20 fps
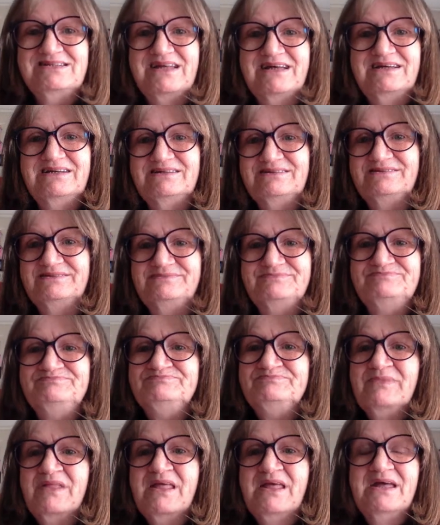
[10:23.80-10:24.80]
uh,
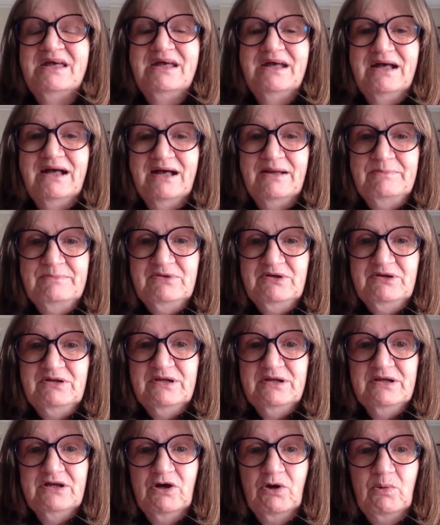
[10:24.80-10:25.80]
I'm
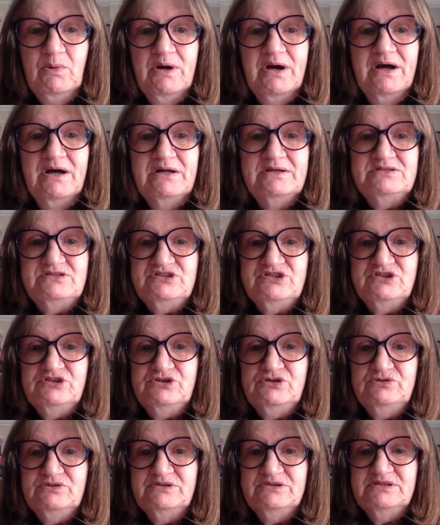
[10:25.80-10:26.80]
going to go on
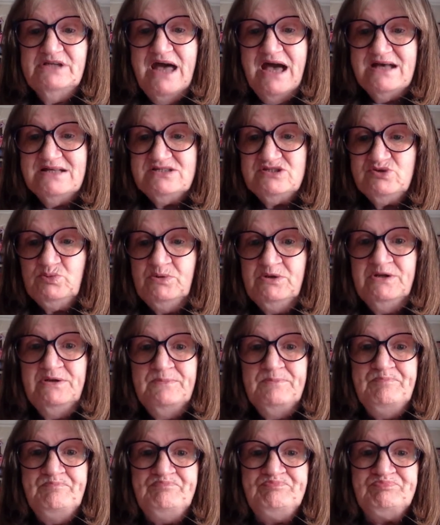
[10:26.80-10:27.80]
to the last
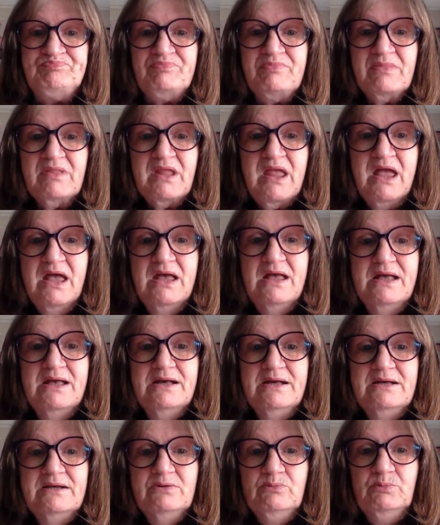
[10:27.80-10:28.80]
one,
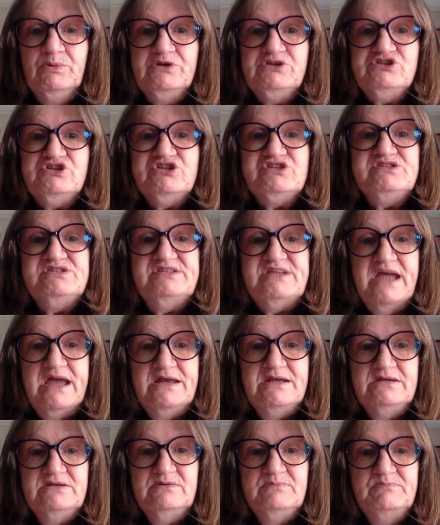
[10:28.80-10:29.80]
which is
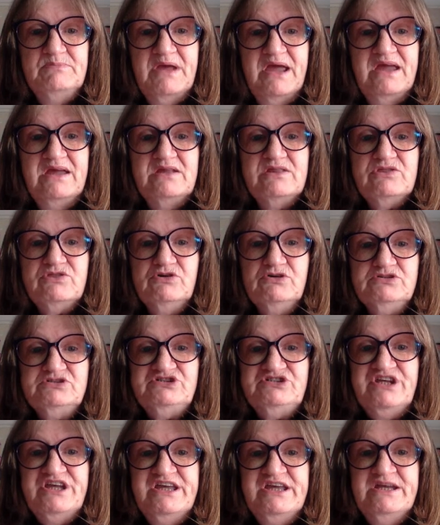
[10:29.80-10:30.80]
dated May
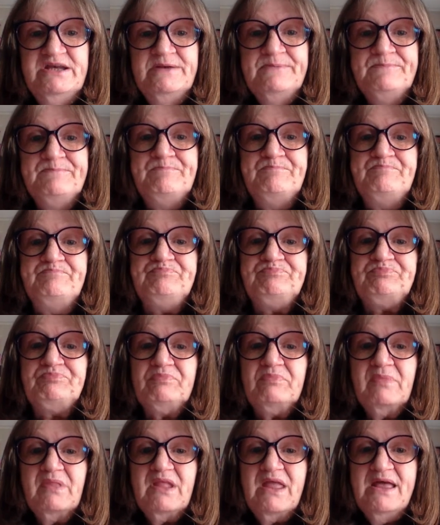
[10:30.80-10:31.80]
13,
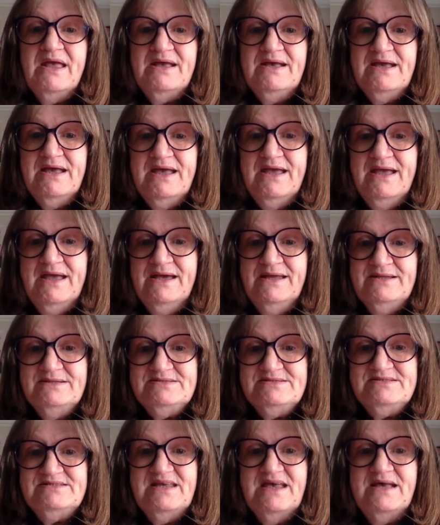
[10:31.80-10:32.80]
and
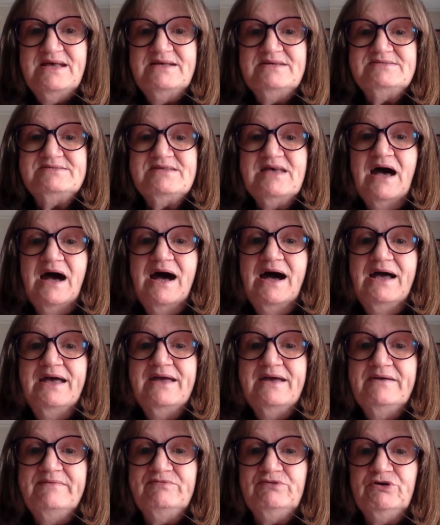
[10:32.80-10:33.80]
it says, I
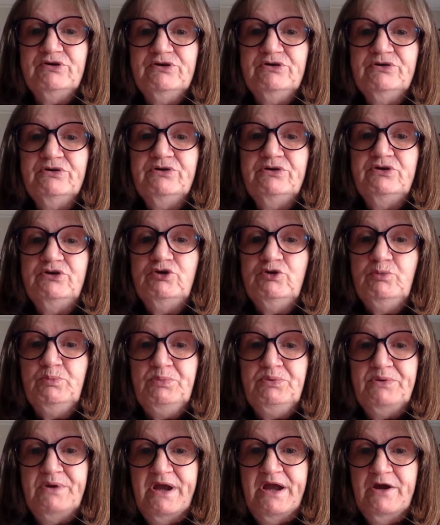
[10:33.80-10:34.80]
have heard your
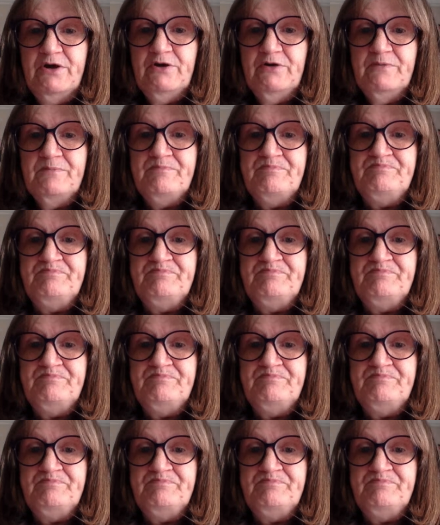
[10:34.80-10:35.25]
prayer